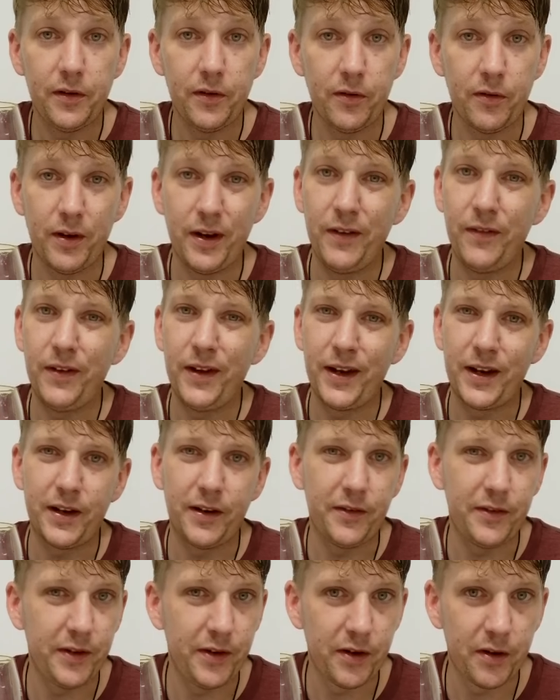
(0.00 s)
or even like
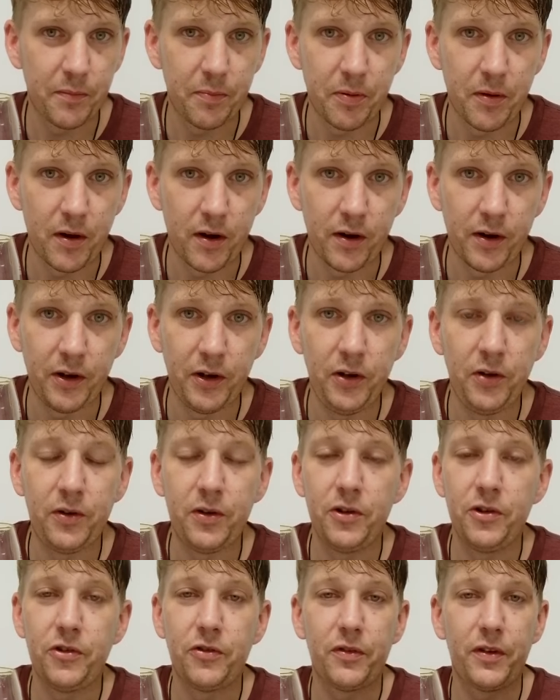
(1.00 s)
a dinner party, you
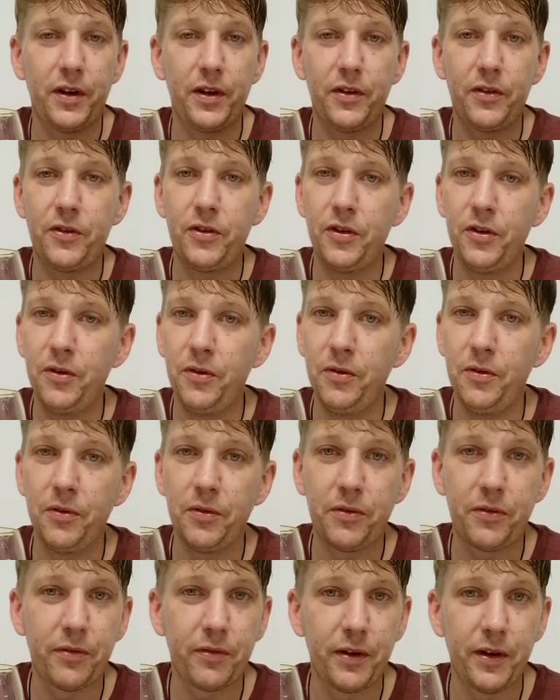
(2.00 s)
can drink
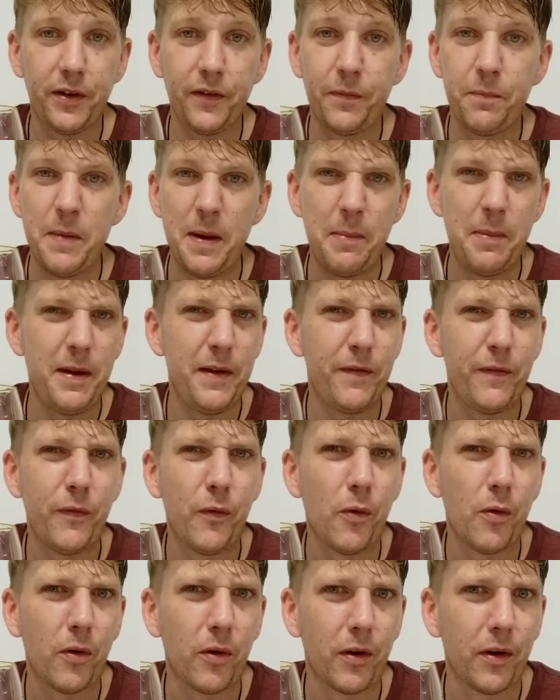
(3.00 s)
2, 3, maybe
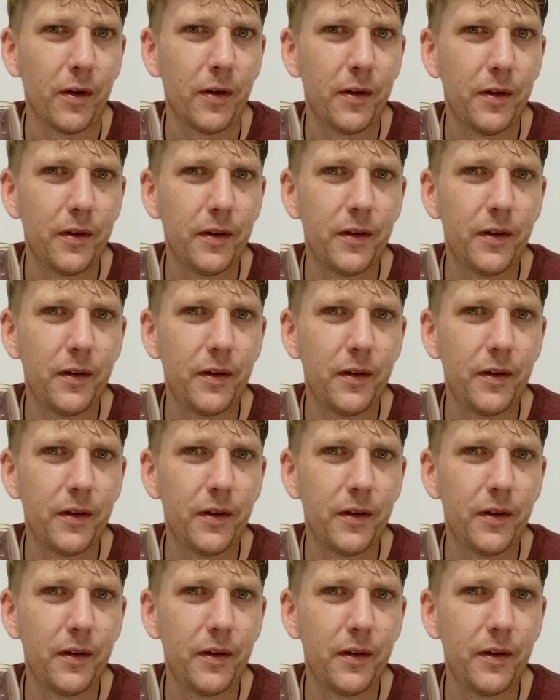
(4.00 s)
4.